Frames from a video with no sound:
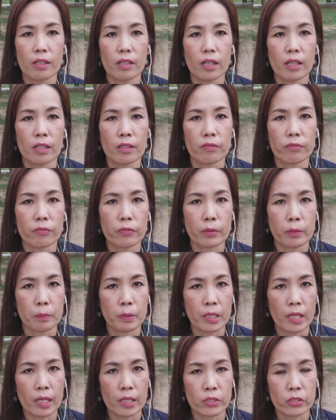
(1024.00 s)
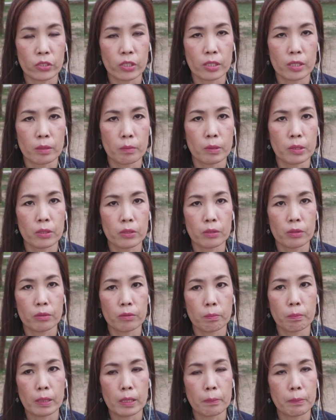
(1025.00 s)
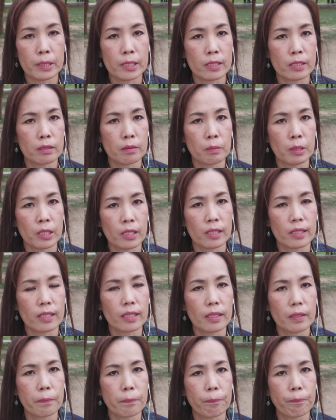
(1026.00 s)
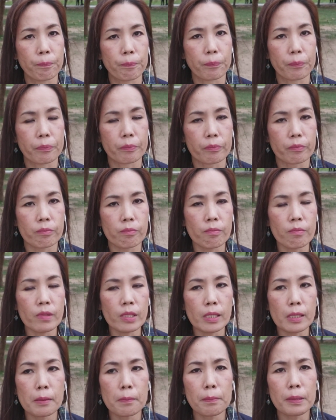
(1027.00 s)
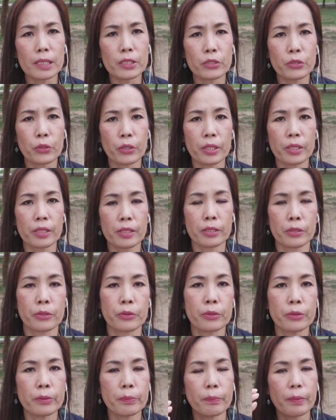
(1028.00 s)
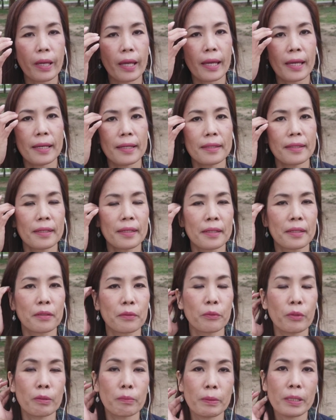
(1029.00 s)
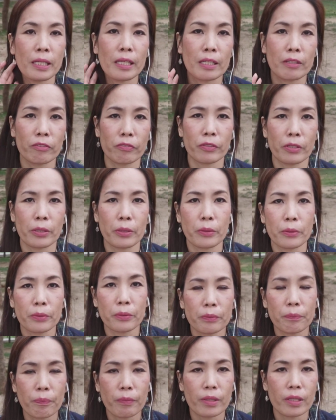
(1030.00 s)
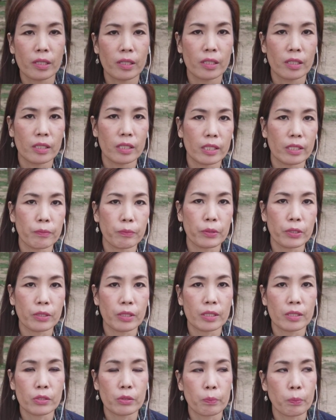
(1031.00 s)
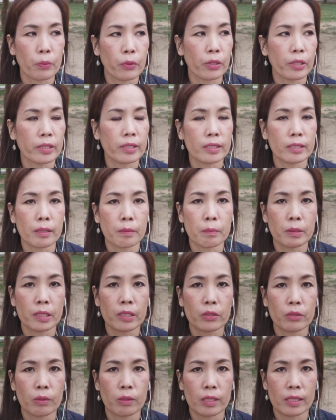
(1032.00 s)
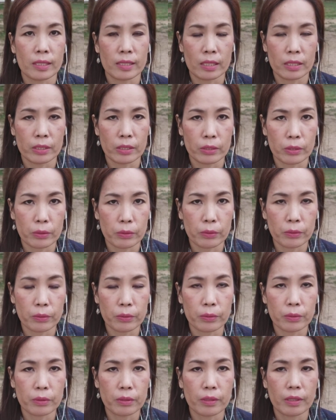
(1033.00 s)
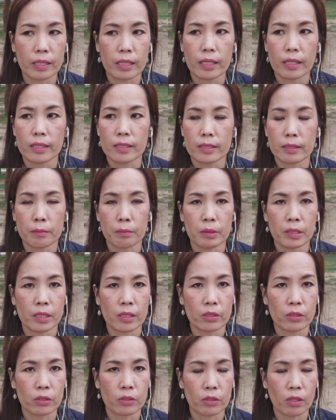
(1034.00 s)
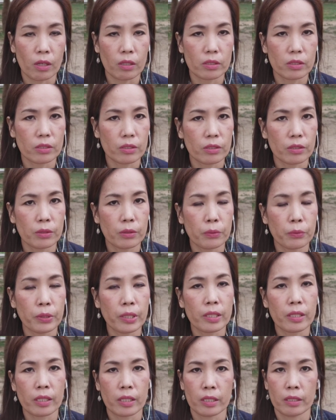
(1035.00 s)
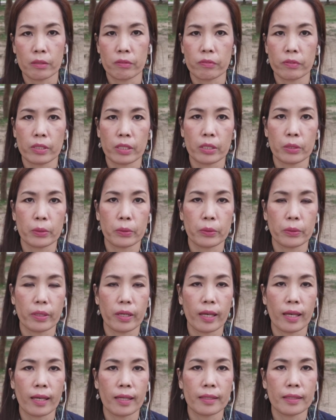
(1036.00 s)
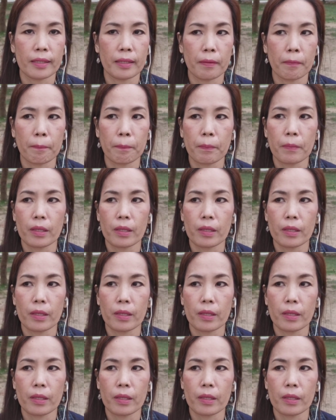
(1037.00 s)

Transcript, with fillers: um, from the XJW Philippines community please join our group and uh, we'll be here for you. If you need support, somebody to listen to, somebody to talk to, we are here for you. And um,